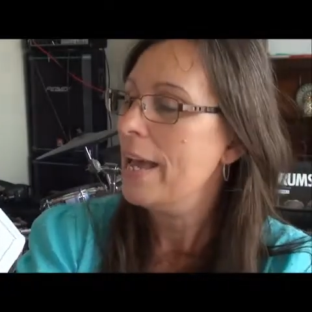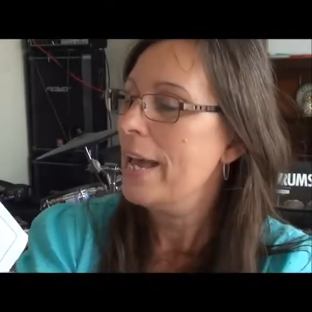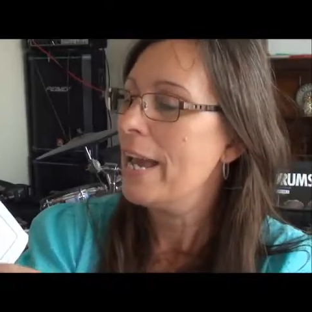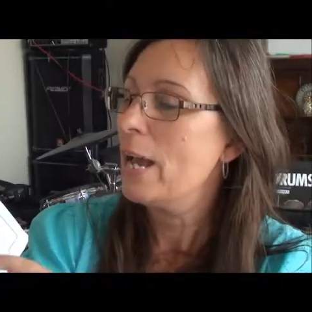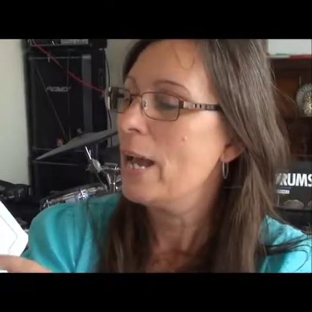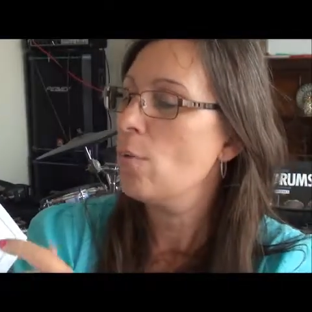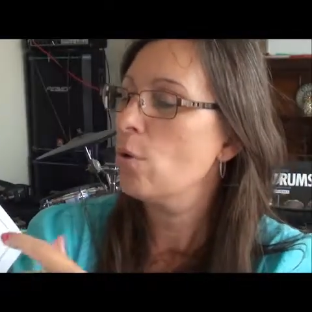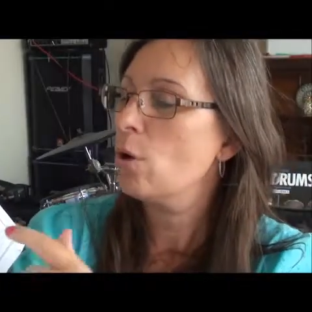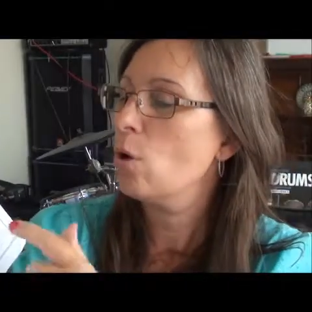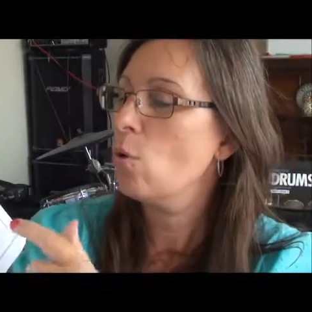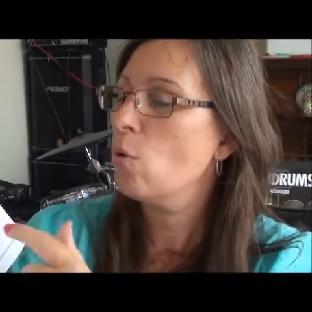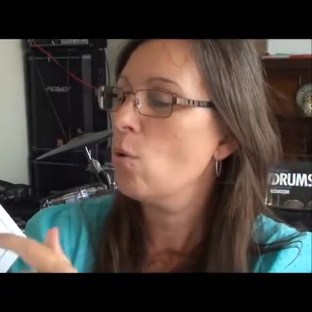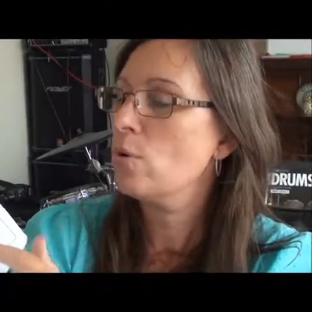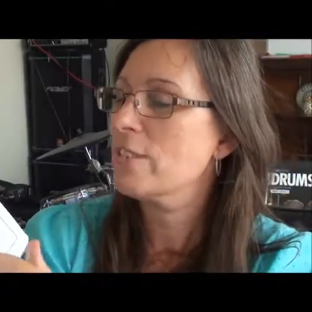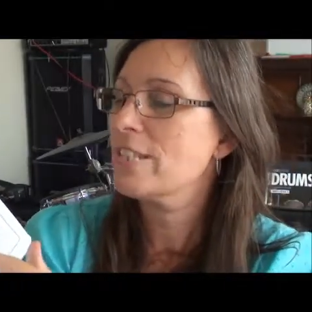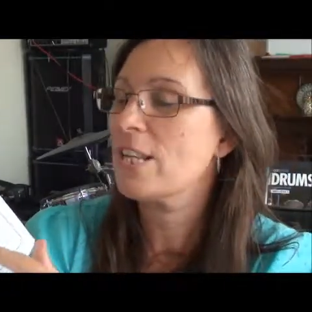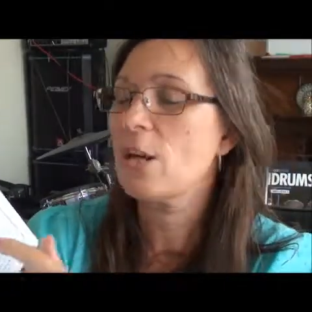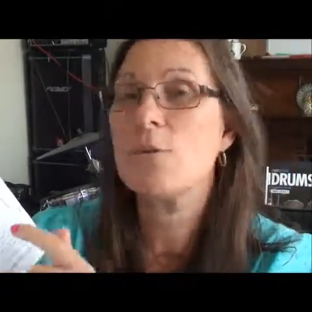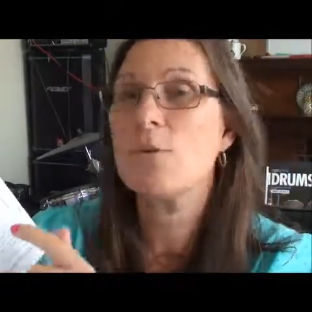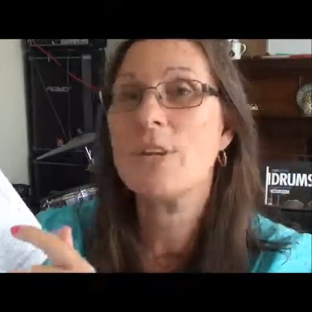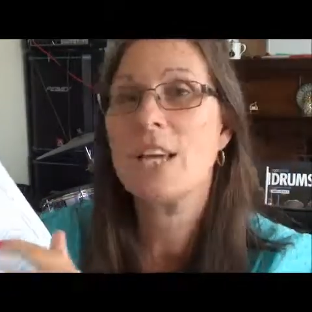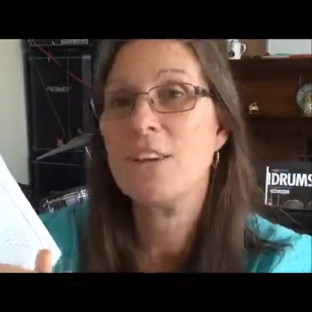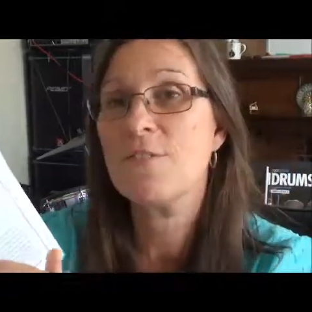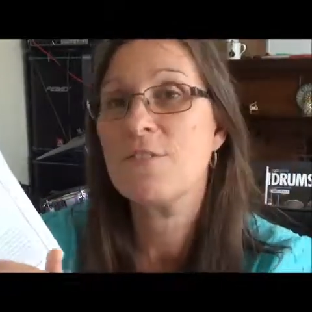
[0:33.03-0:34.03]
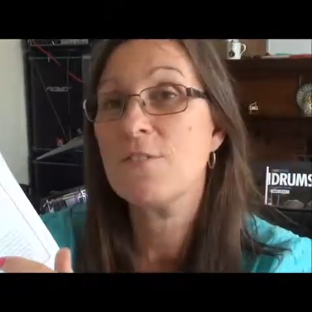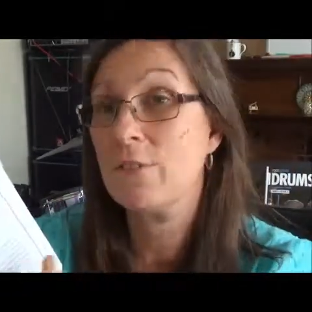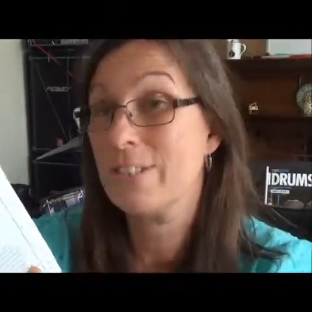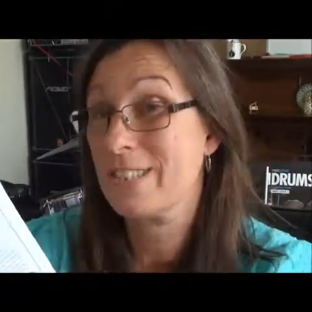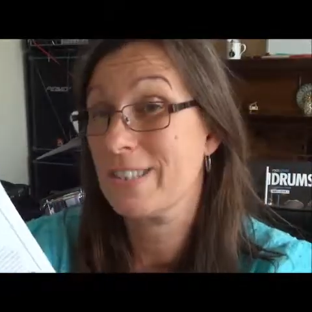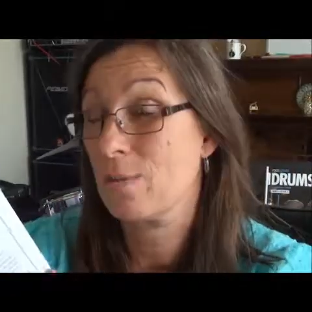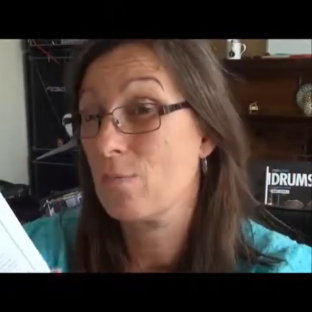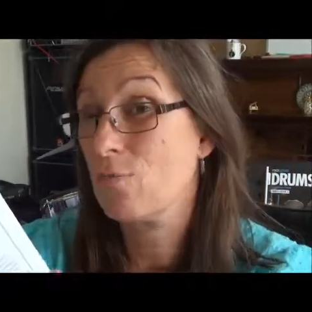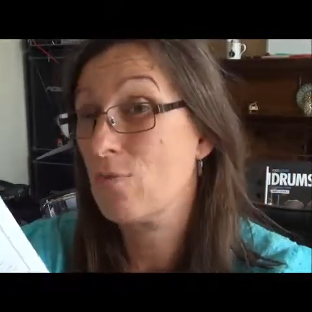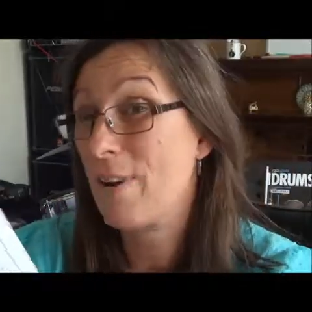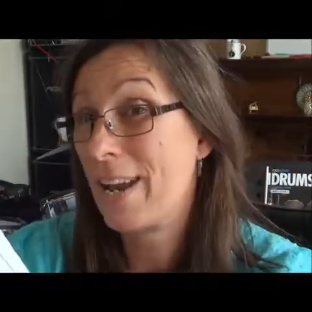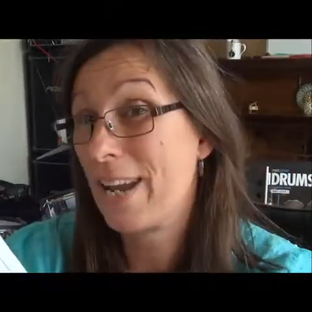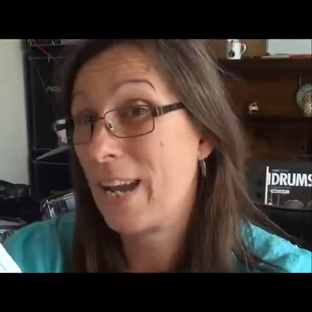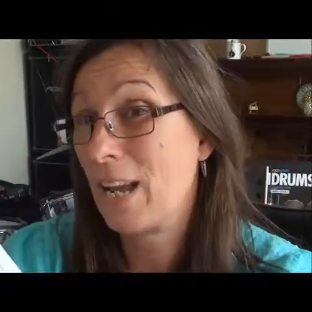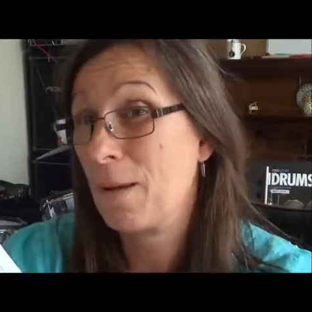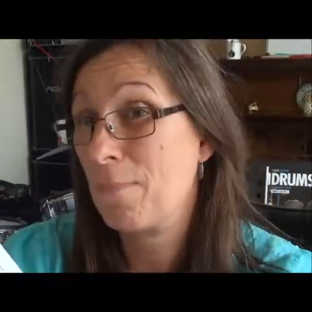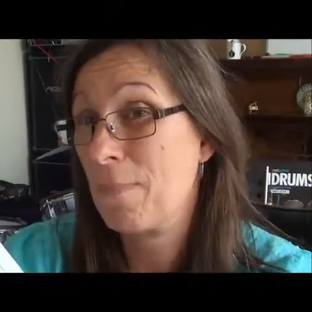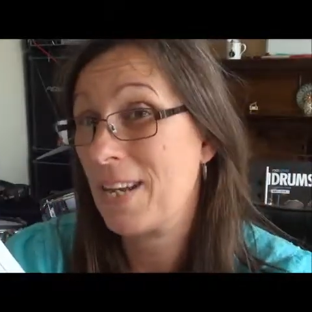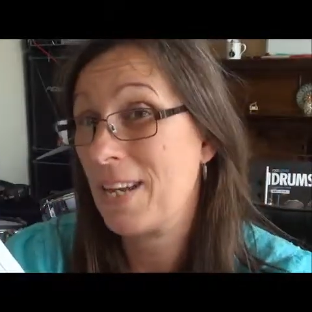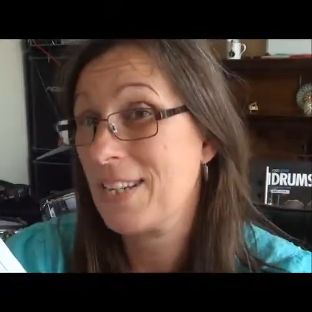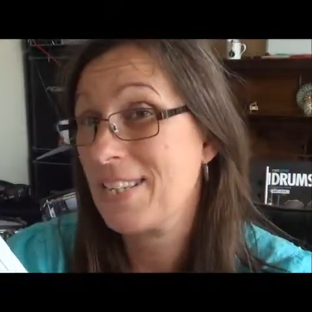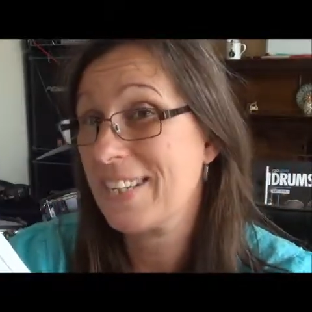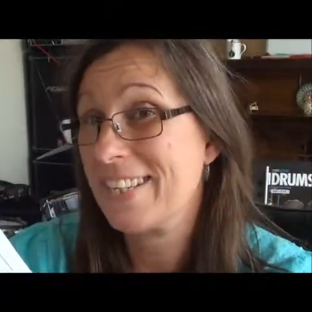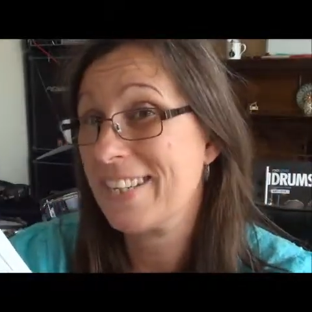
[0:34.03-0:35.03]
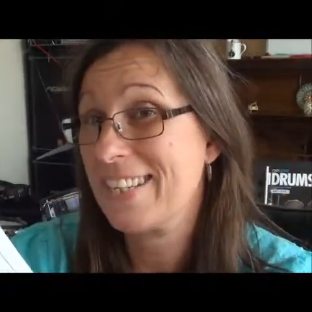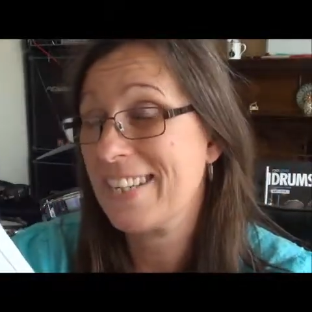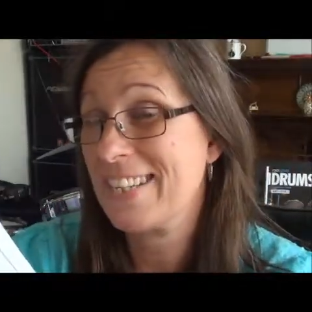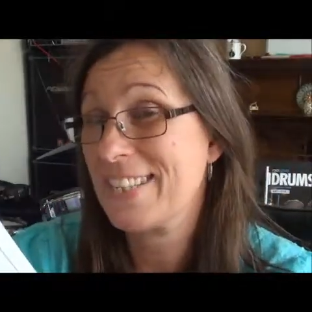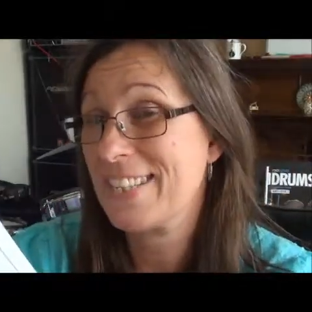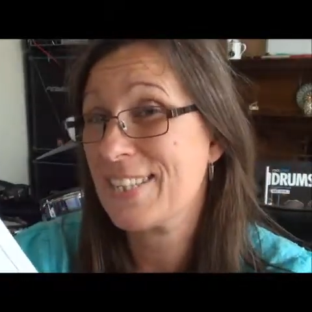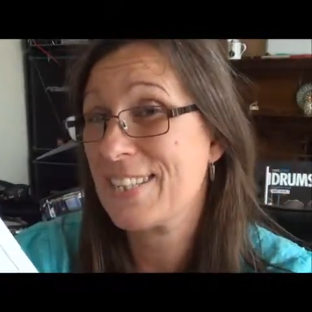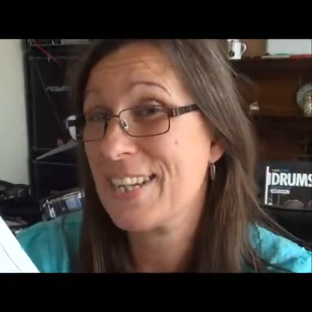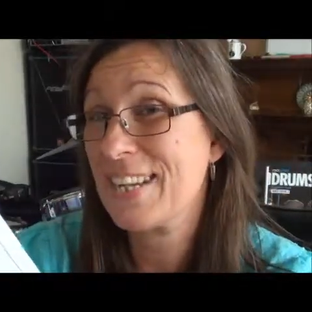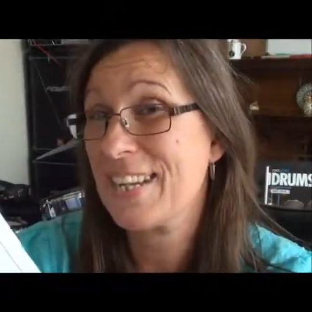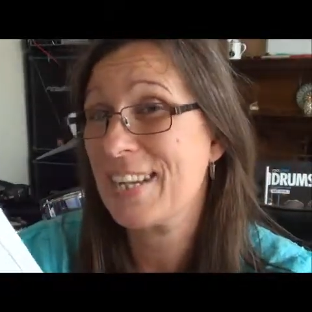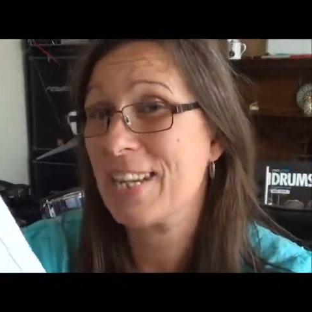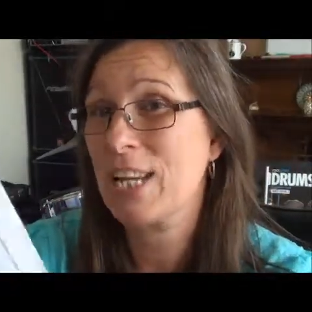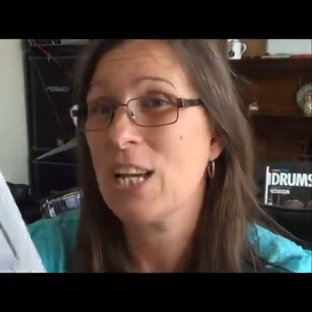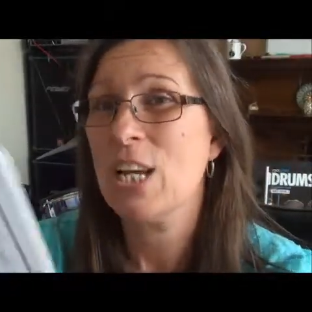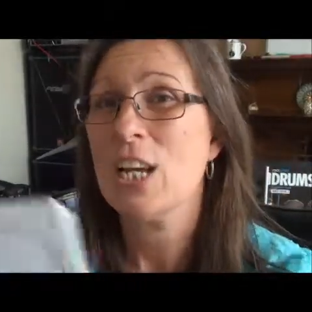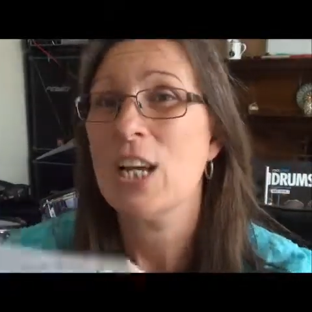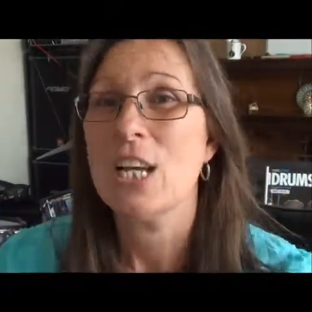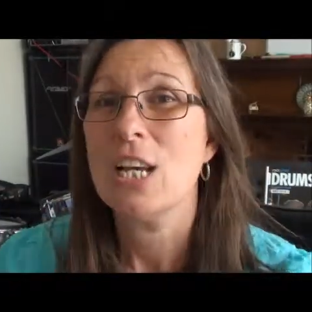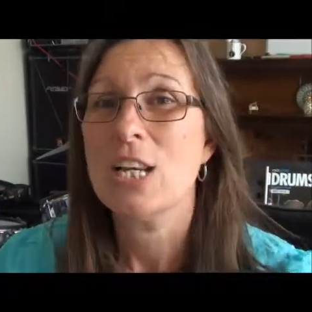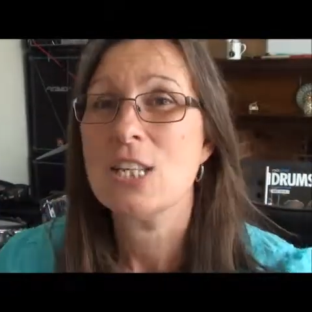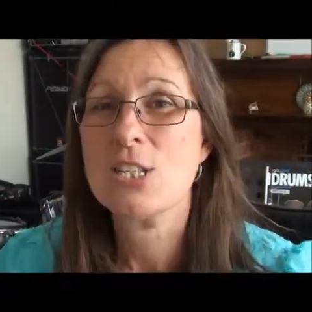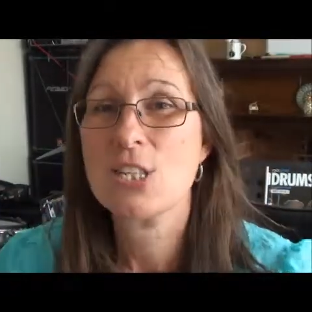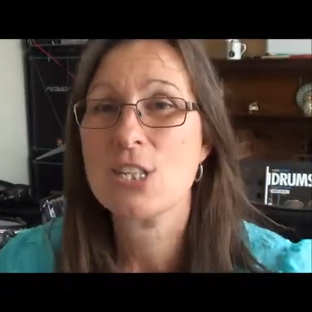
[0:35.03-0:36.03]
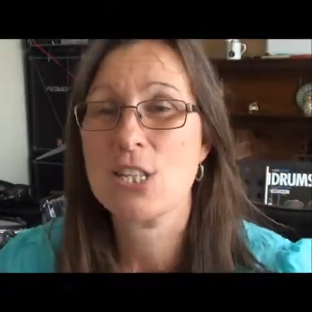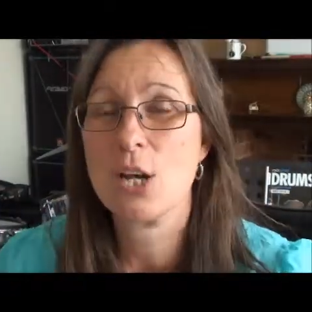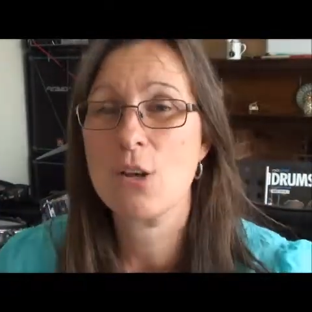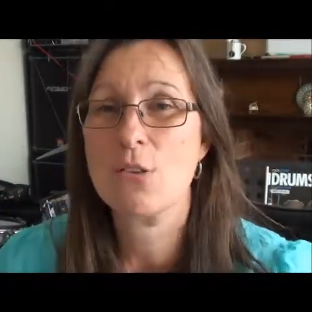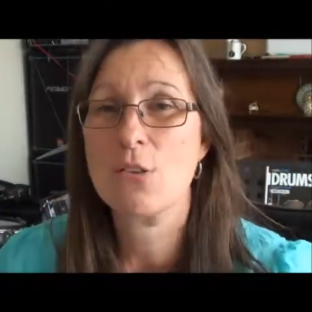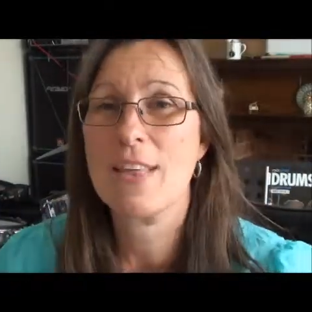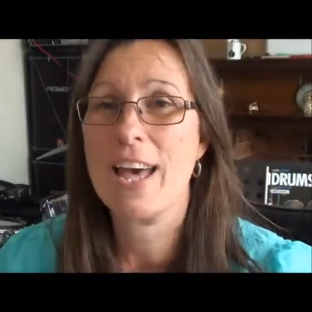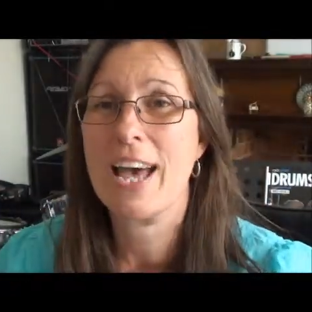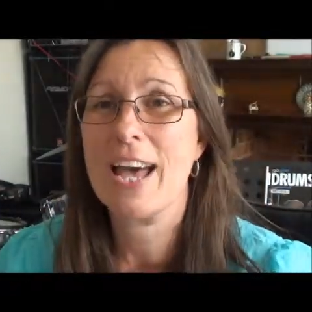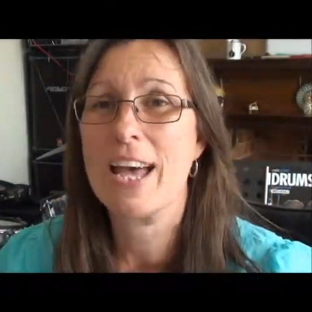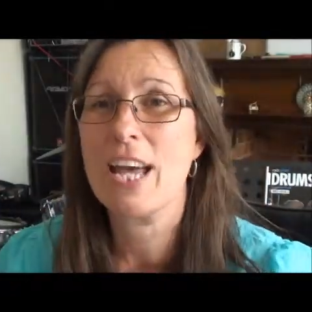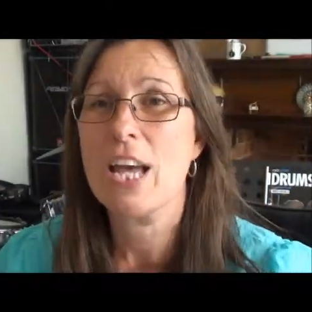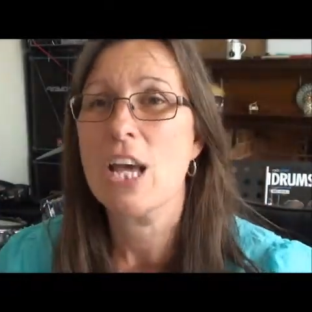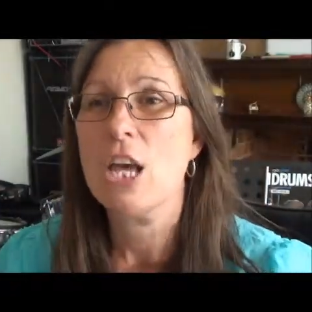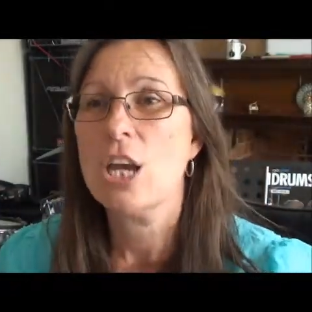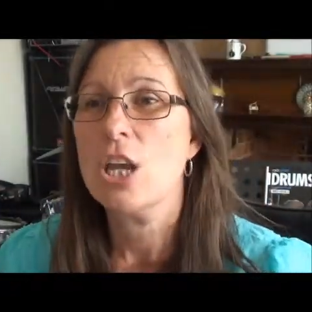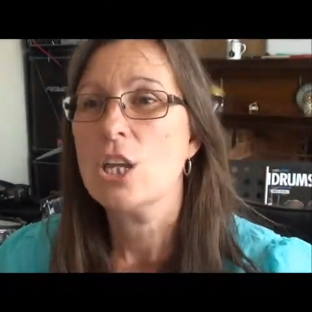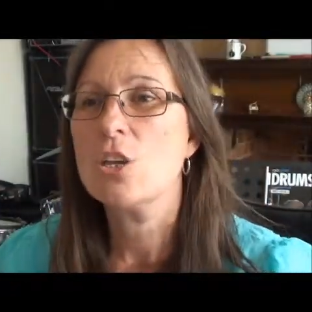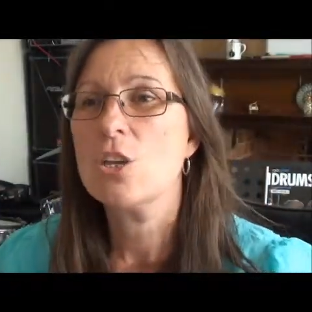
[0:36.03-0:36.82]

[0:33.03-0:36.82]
It will also give you some recommended listening so that